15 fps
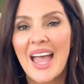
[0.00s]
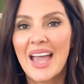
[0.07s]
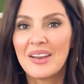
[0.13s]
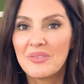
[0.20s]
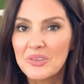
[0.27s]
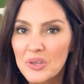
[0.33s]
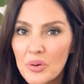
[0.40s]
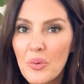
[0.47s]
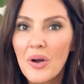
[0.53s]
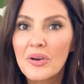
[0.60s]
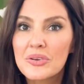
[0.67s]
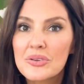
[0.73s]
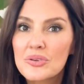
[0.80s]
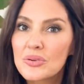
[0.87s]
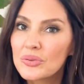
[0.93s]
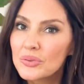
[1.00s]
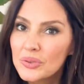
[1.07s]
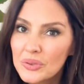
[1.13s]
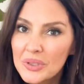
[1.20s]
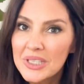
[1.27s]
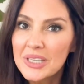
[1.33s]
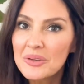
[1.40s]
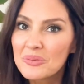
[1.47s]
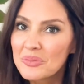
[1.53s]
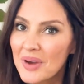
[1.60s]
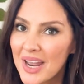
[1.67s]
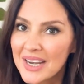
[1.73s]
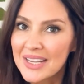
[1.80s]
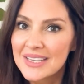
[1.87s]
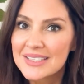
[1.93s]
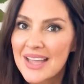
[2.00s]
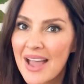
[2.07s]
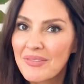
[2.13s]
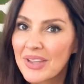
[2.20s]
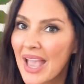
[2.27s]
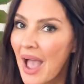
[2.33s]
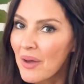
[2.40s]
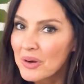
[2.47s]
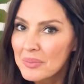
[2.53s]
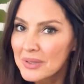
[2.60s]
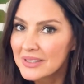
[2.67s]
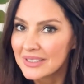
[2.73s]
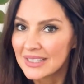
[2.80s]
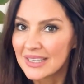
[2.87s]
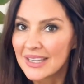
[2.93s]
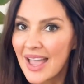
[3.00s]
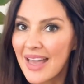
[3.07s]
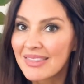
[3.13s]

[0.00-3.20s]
And if you are truly ready to have accountability